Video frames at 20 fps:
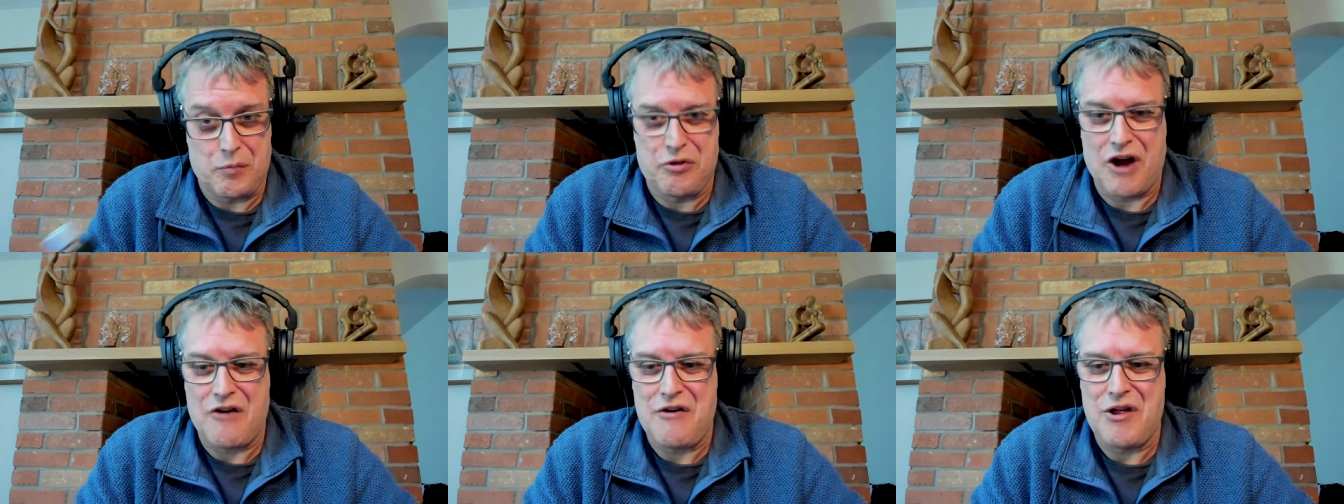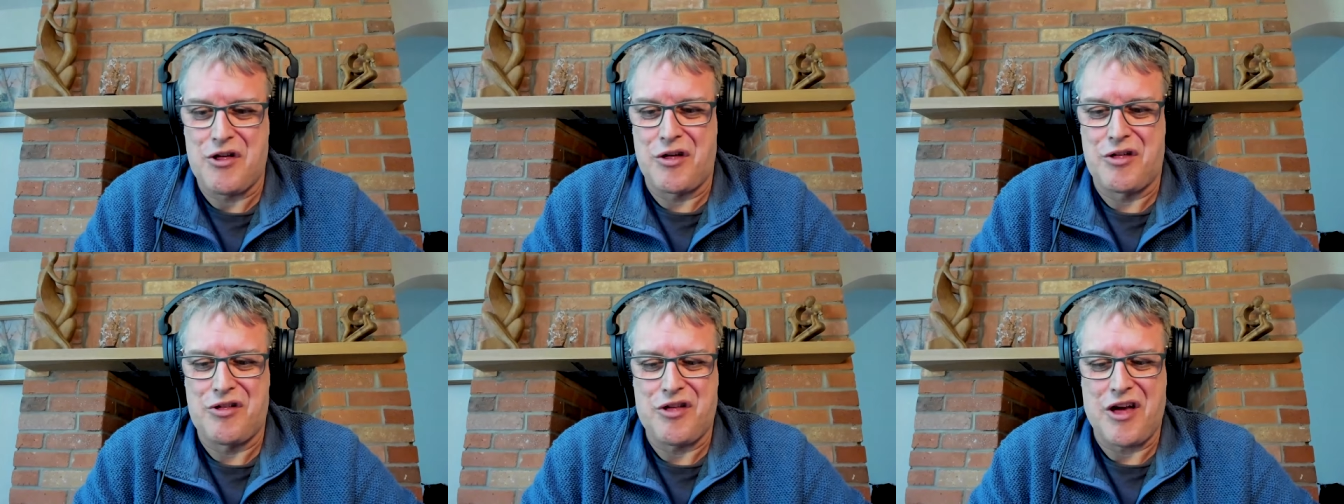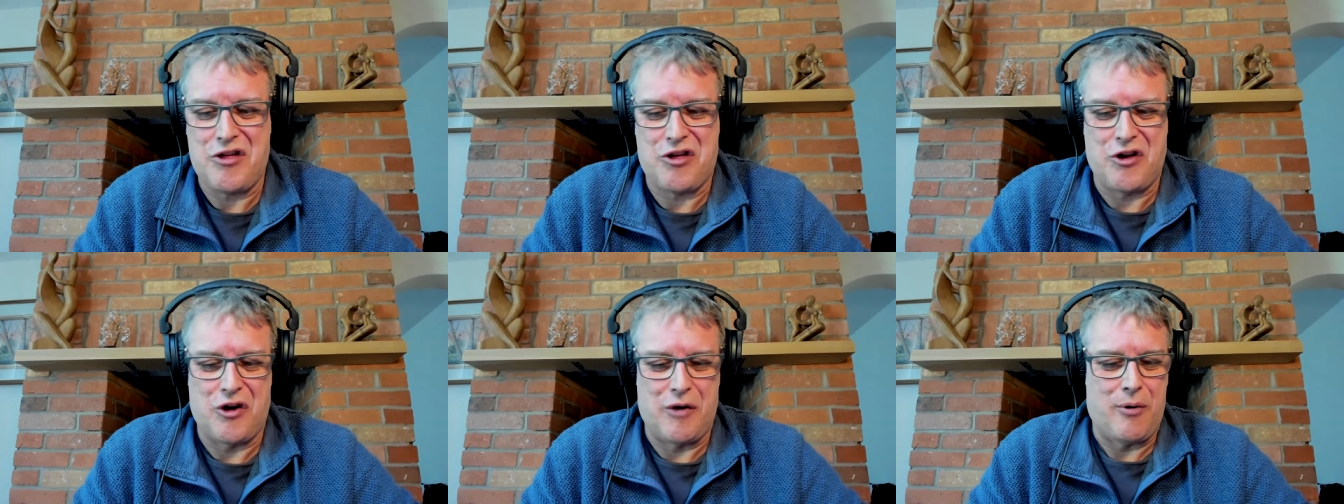Terry's just
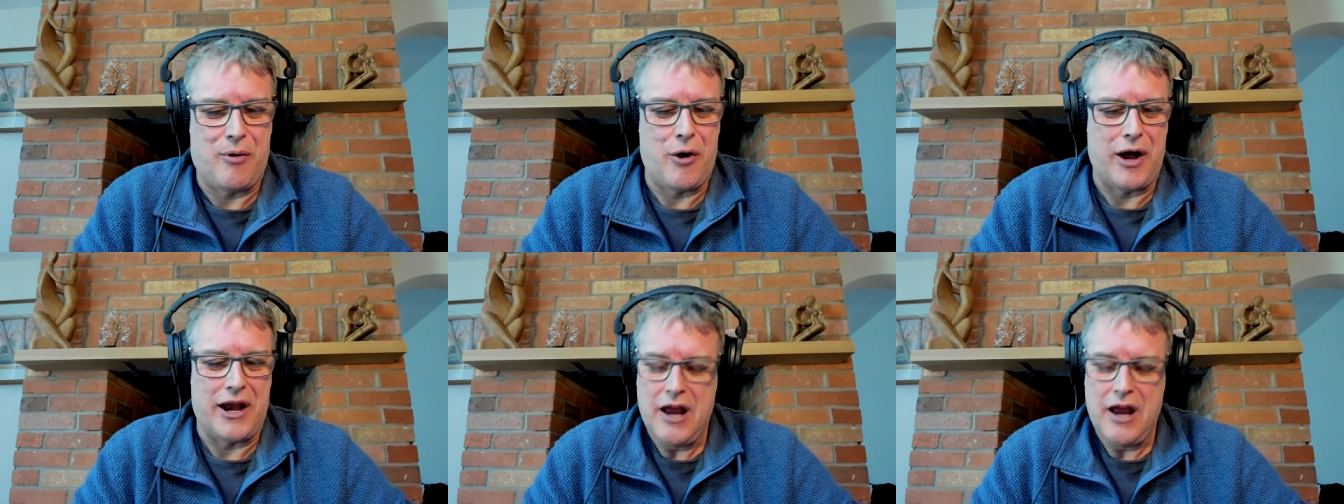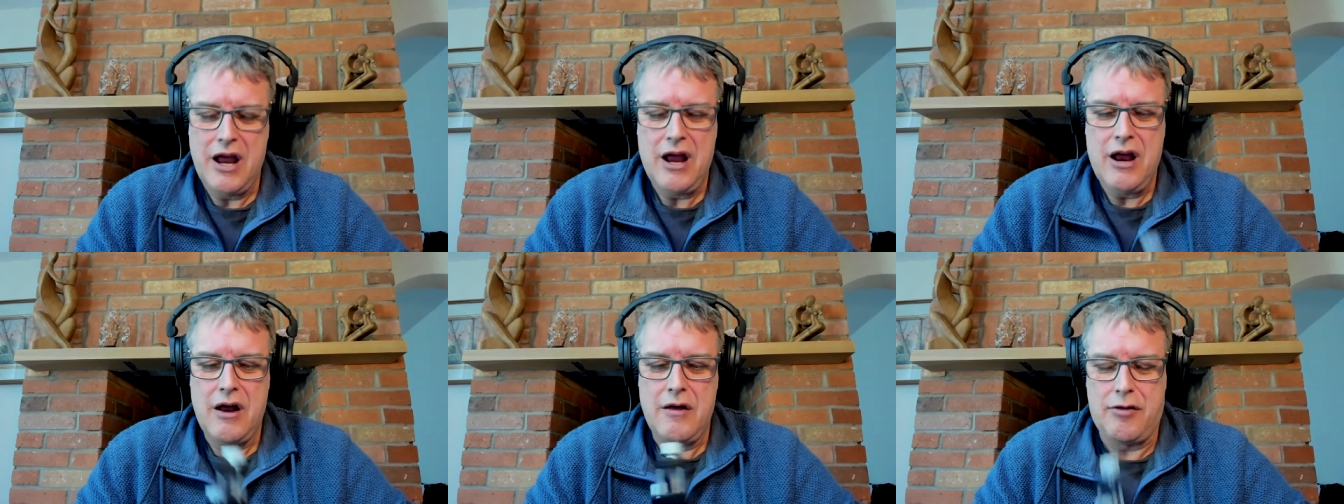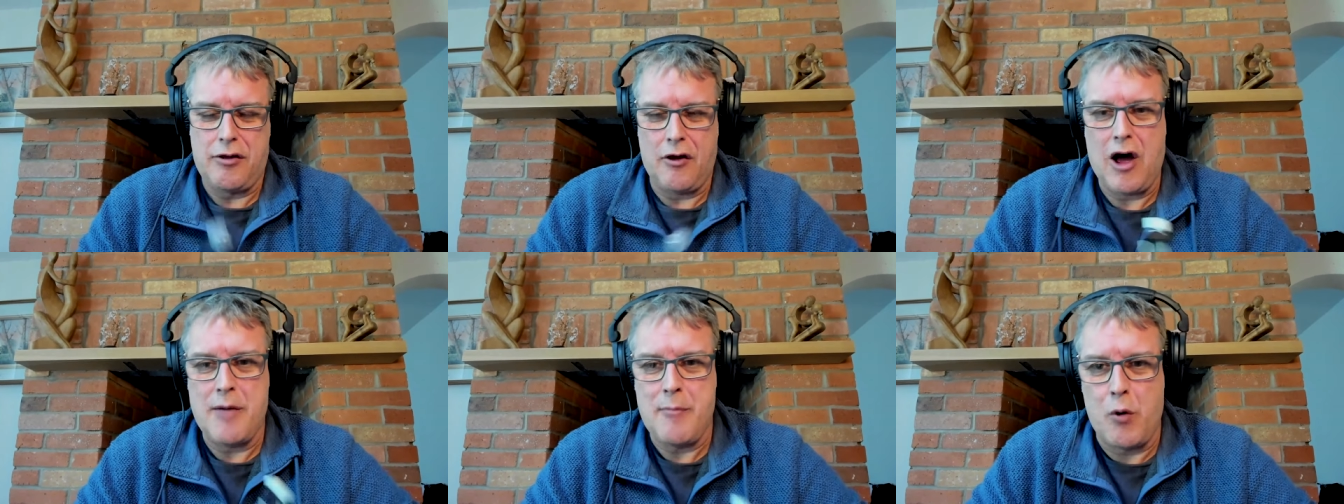touched on a point.
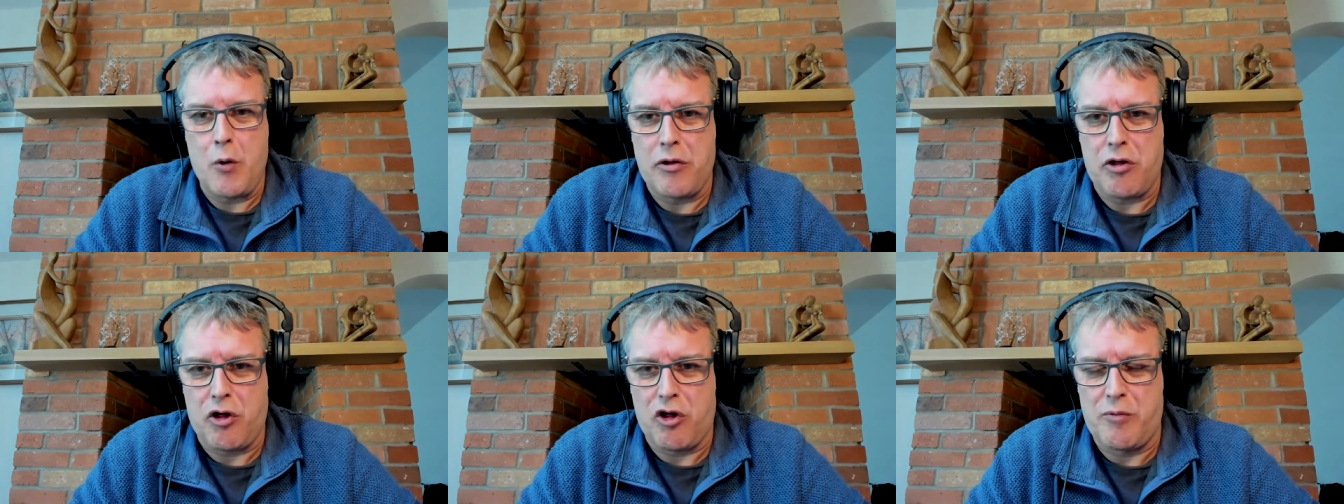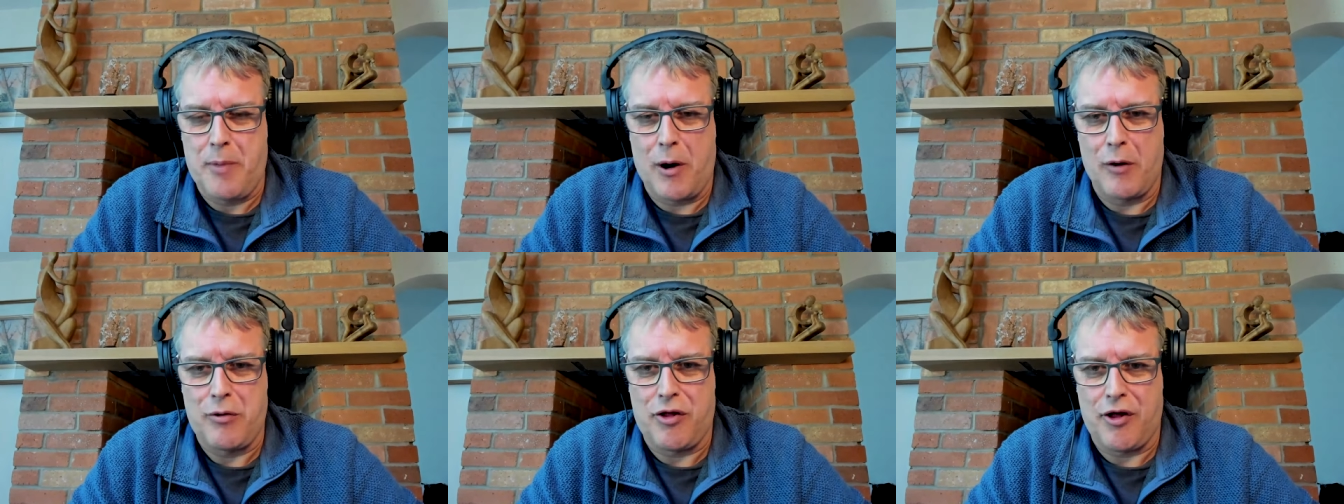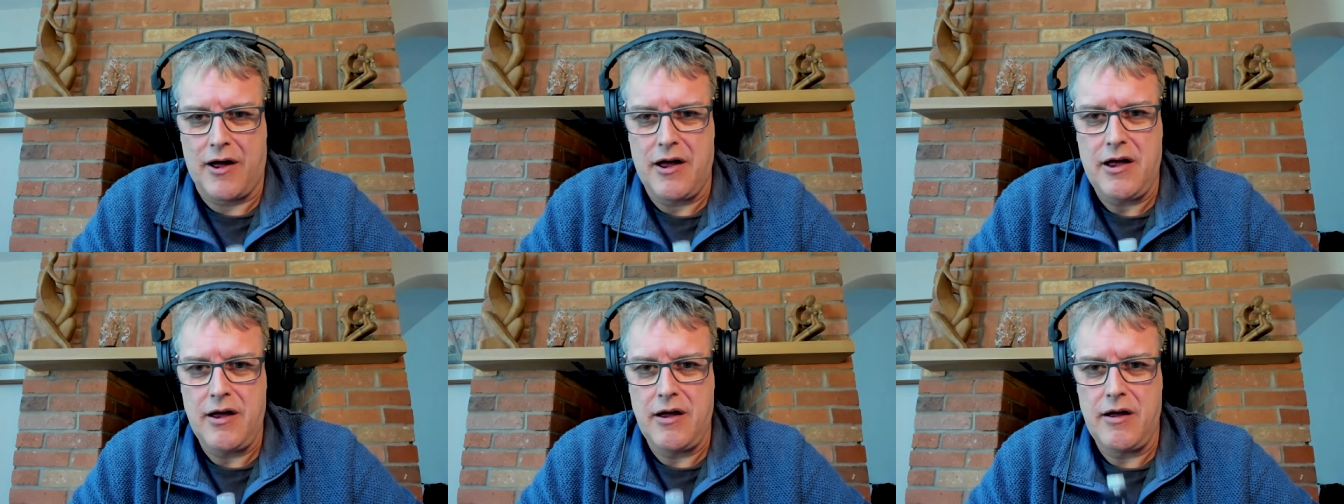Thermal as a
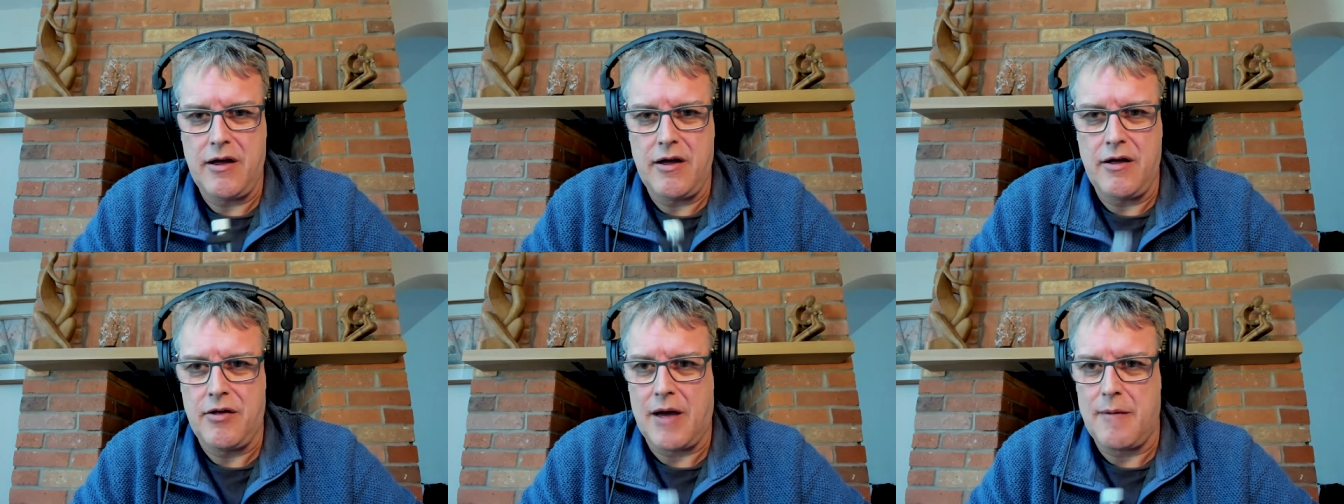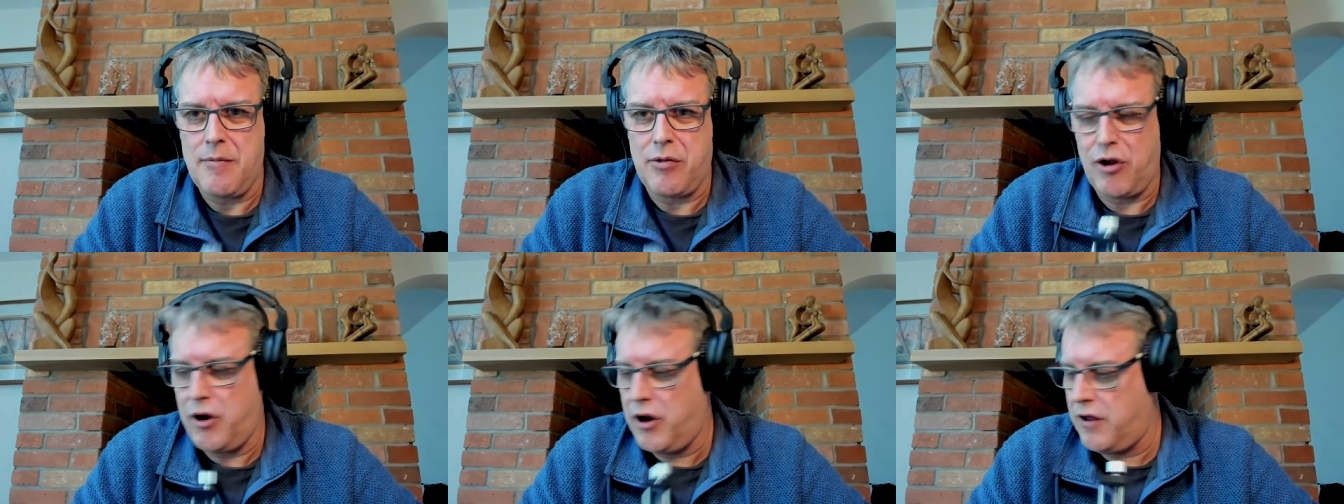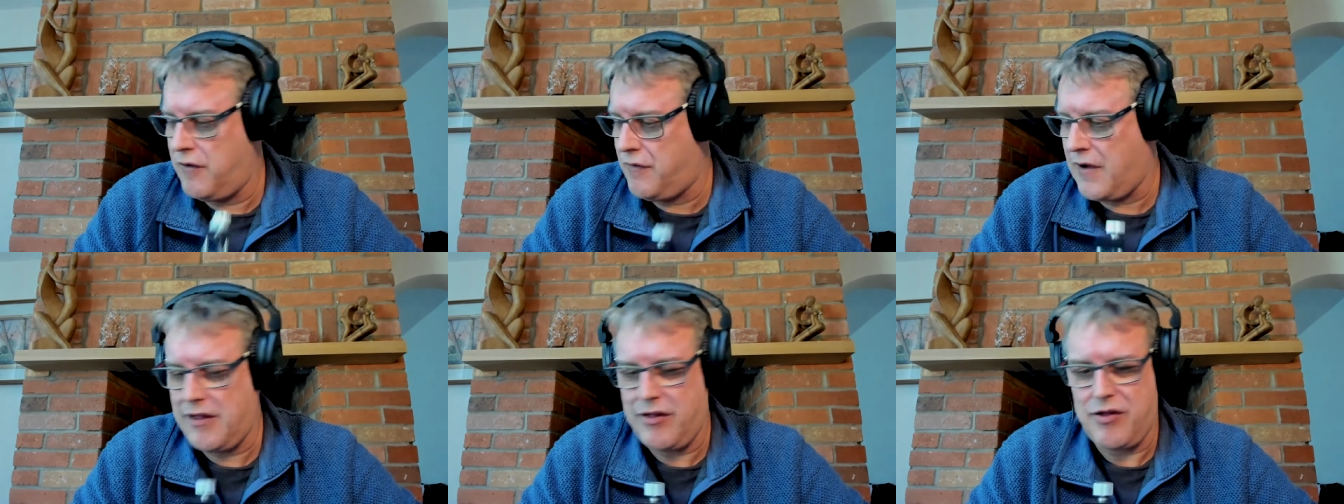spotter is
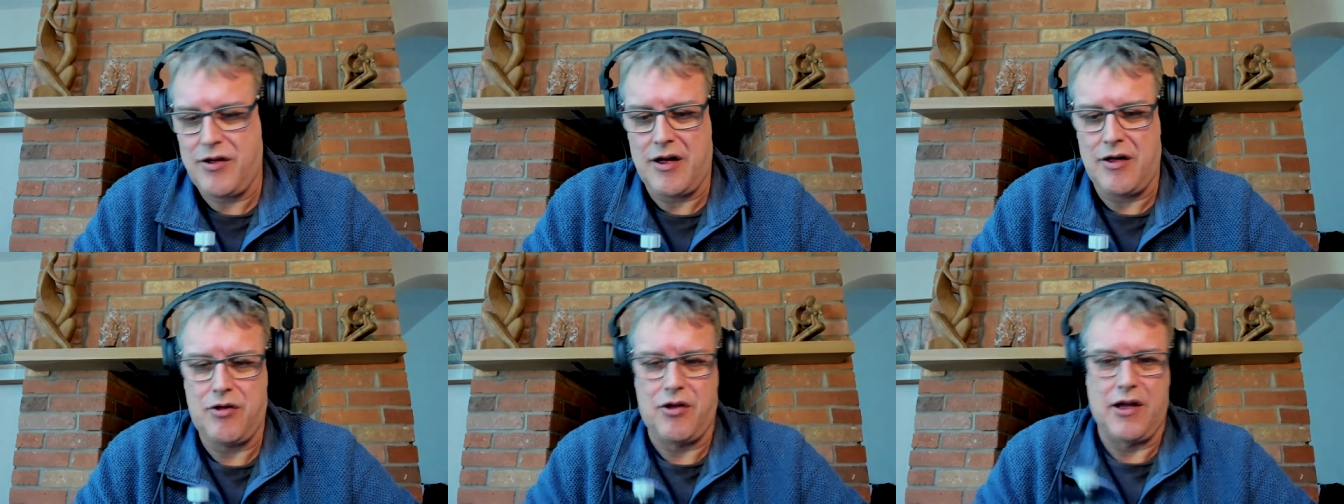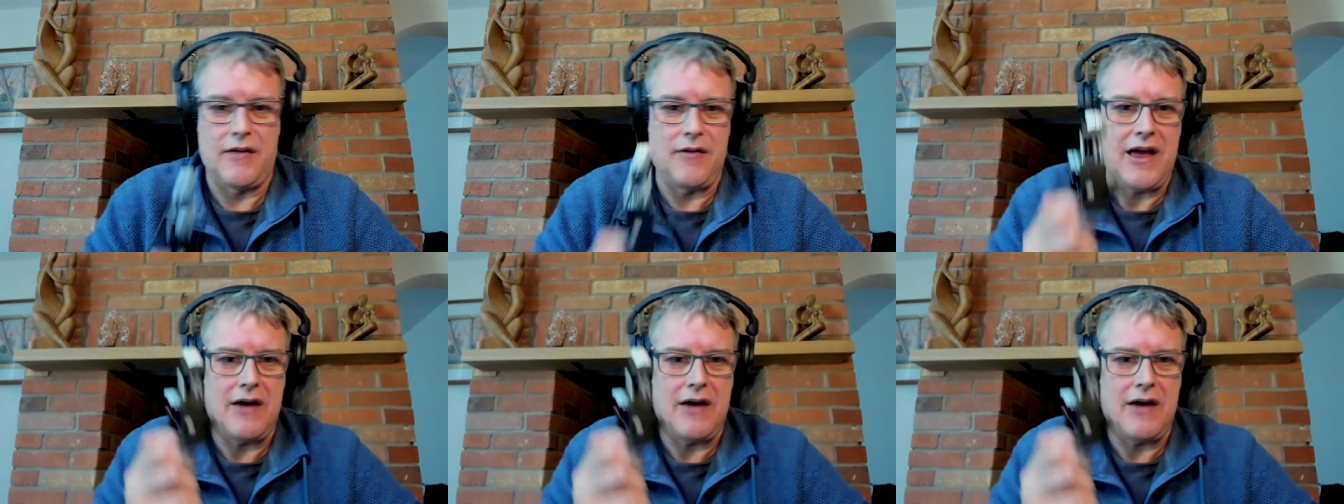absolutely fantastic.